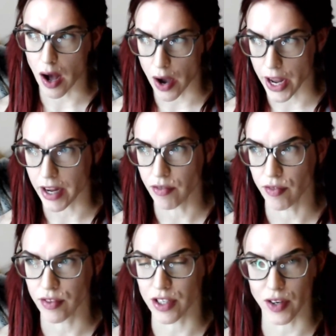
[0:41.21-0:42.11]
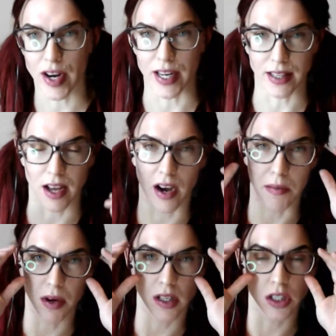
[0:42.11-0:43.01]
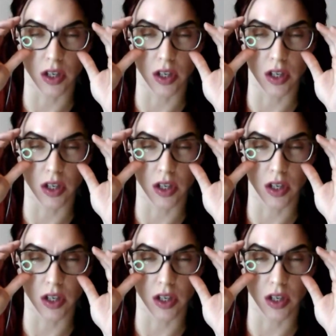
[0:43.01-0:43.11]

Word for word: I've decided that I'm going to